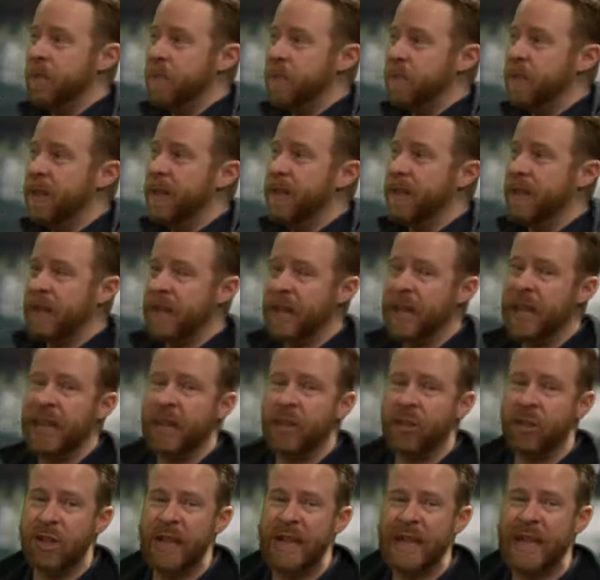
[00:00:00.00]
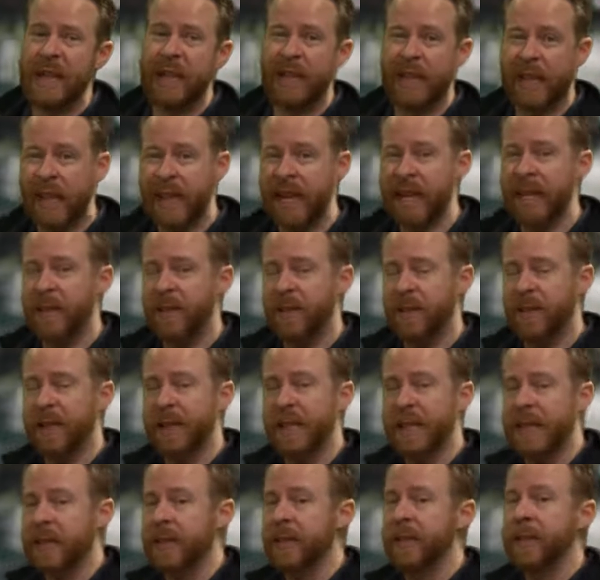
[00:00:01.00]
meaning they can eat a lot of different
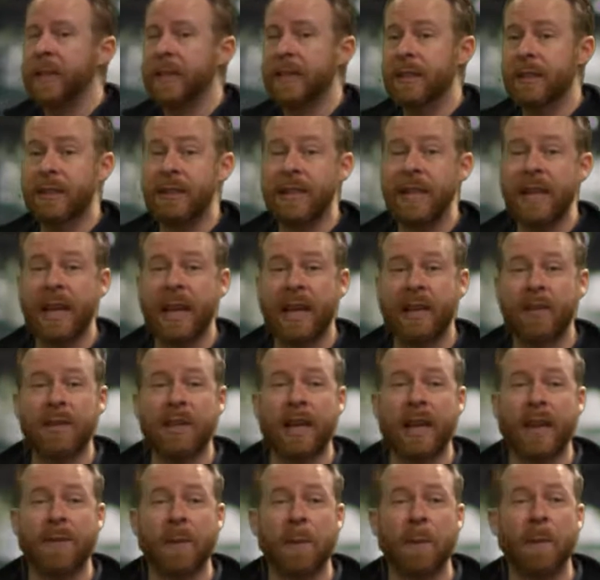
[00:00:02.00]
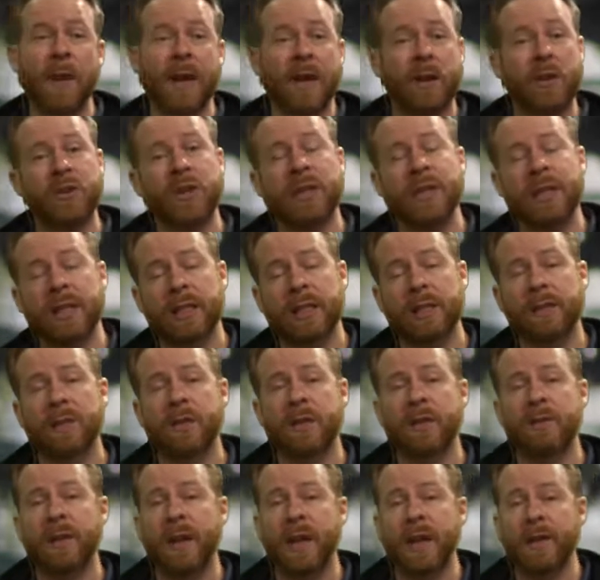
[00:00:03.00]
things, they actually have a better chance of
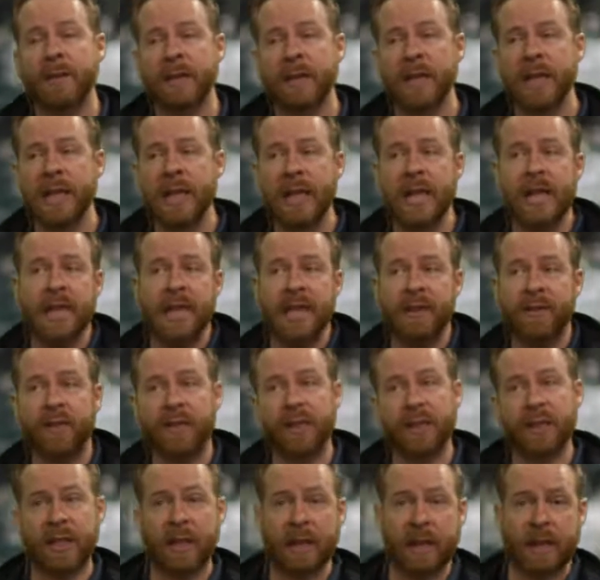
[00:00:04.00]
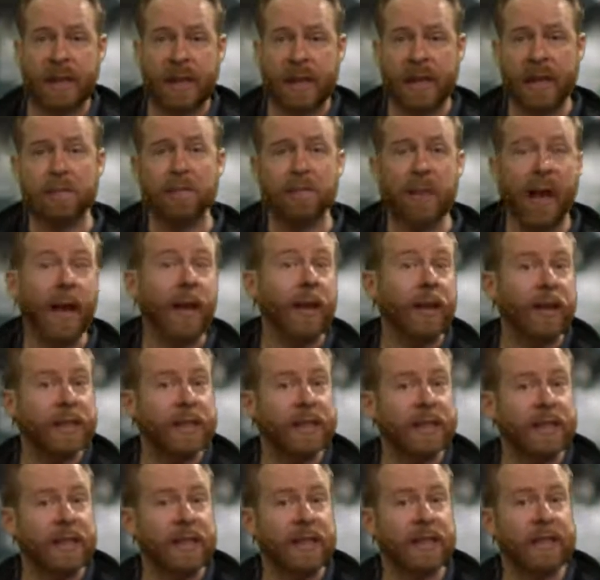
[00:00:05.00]
surviving if there's an
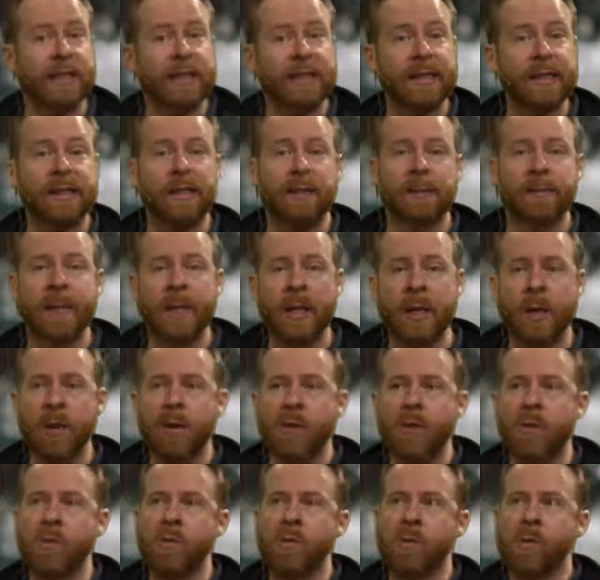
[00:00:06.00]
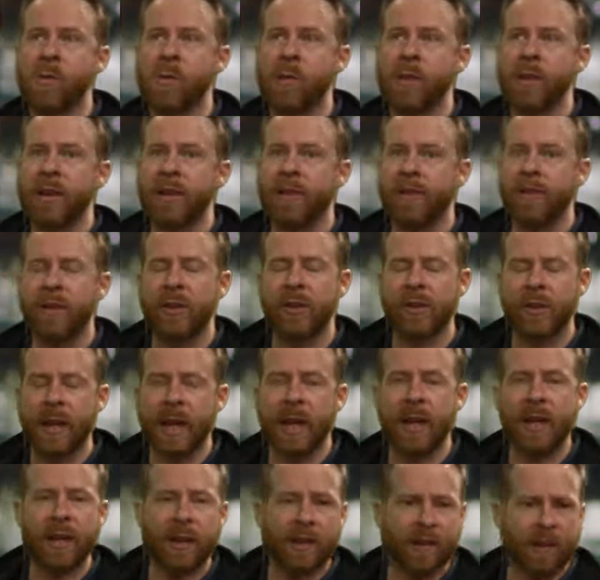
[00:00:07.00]
imbalance in the system. Or if there's
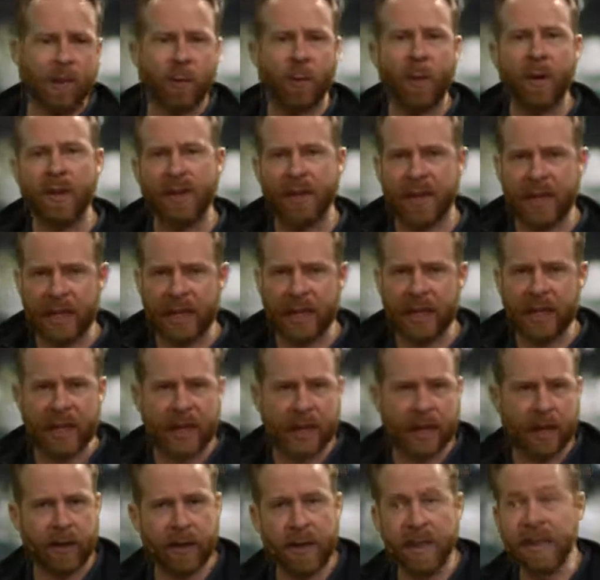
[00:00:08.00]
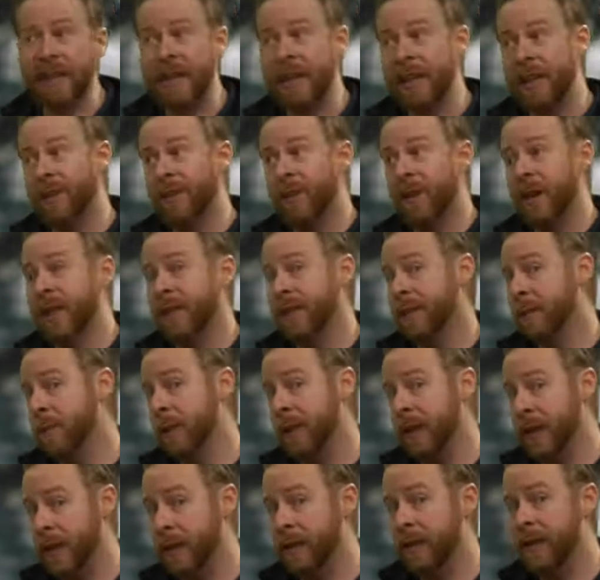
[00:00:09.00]
not enough of one thing in the area, they can find
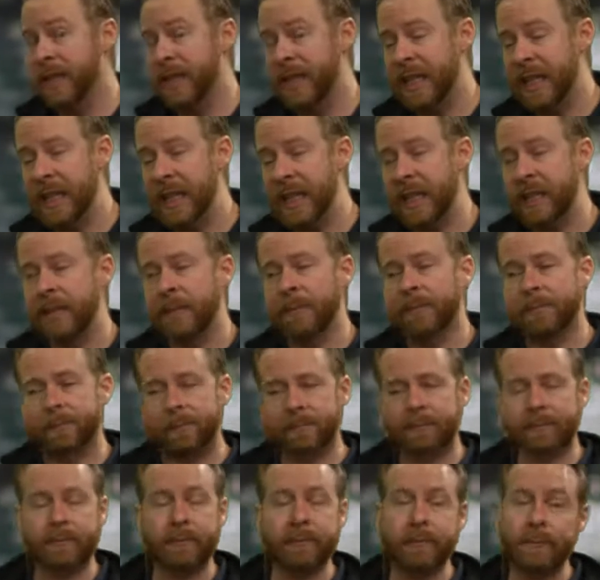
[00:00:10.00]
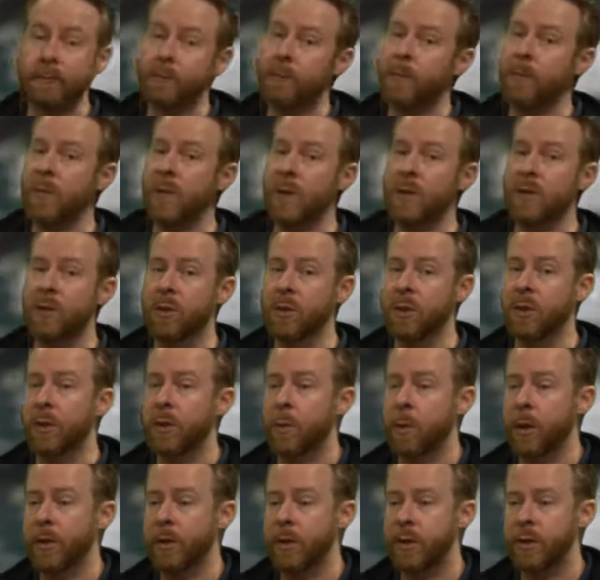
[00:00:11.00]
something else to eat. So good
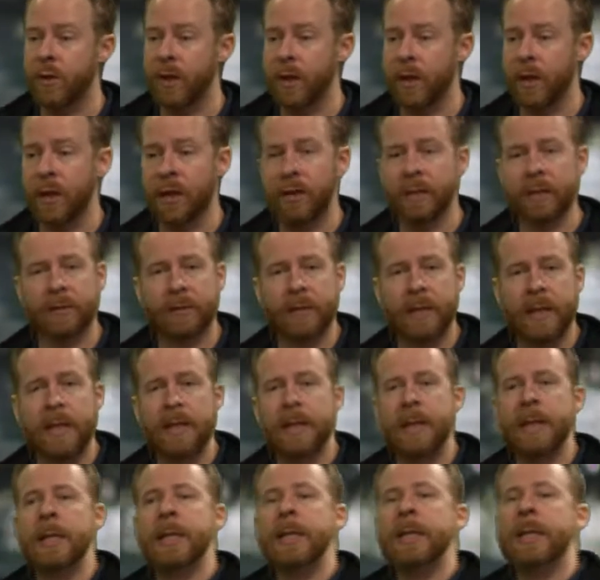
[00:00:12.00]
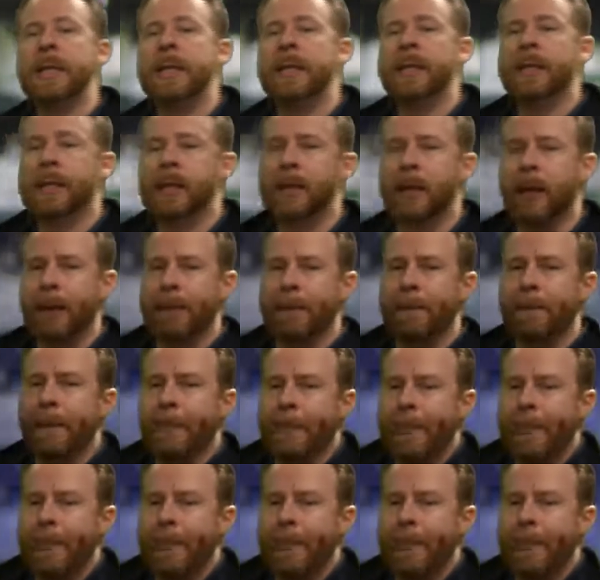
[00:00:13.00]
question, Gianna. All right.